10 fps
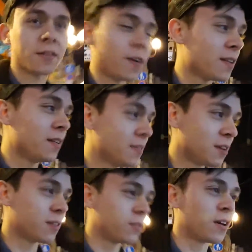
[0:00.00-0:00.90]
I've had
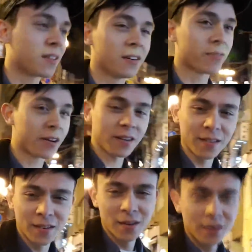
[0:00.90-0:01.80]
takoyaki already,
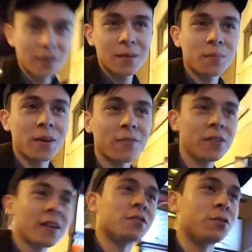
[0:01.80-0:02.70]
but I feel
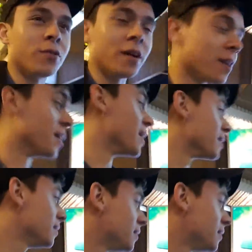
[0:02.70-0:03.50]
like I should try it again.